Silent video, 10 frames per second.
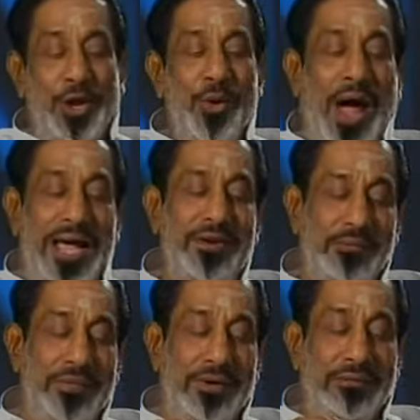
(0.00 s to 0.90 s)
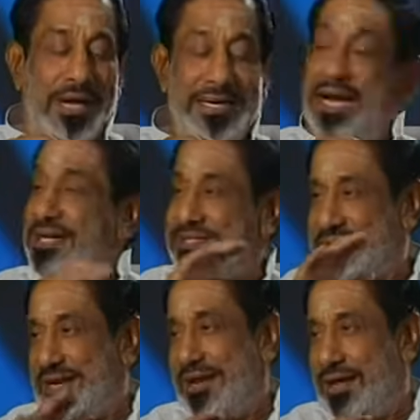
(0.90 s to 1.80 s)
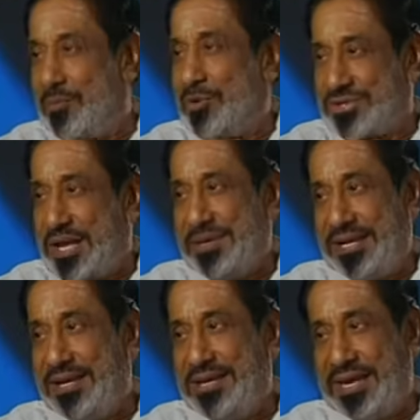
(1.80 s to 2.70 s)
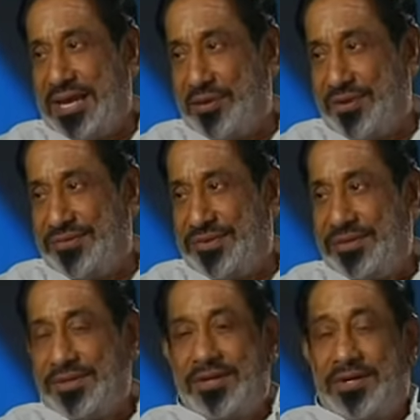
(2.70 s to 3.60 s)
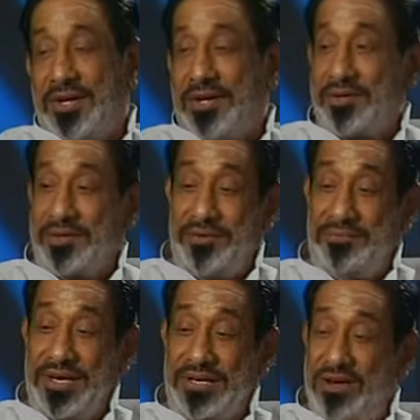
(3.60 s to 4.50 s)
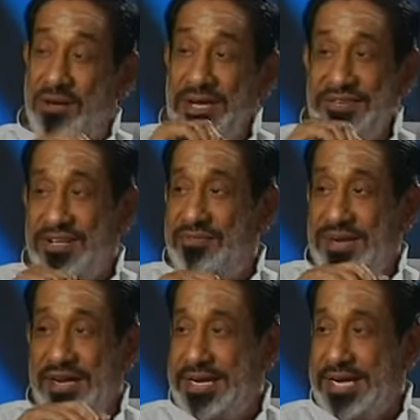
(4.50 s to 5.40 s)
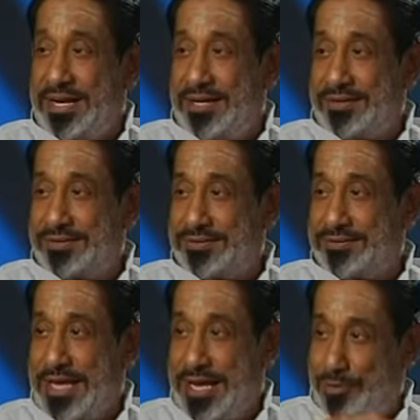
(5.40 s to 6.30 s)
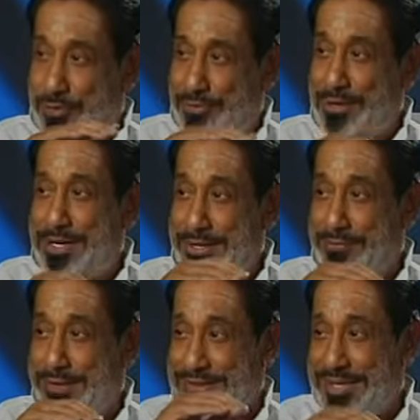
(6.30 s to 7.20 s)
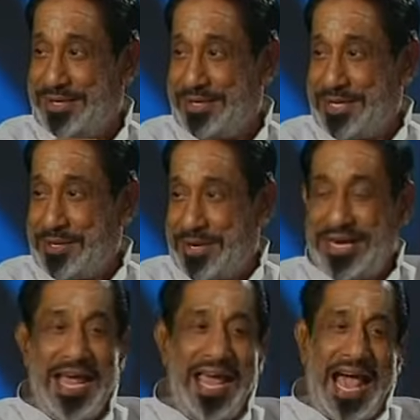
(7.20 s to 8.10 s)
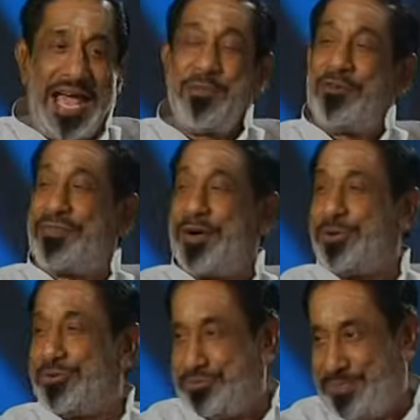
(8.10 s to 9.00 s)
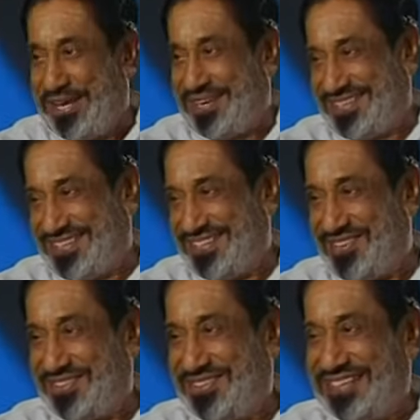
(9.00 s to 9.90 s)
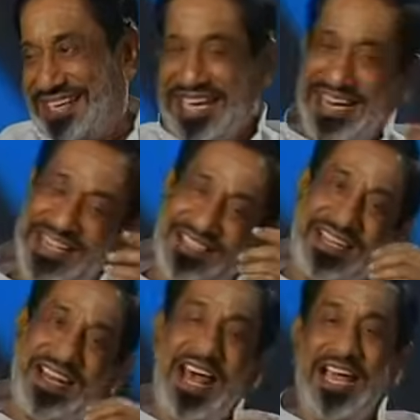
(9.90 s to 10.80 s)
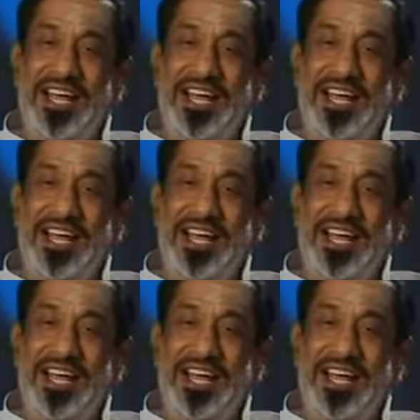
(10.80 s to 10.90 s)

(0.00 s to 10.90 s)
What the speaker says: No, I understand almost, Indian language. If I call myself an Indian, so I have to learn everything. But I'm afraid to speak, you know. I understand,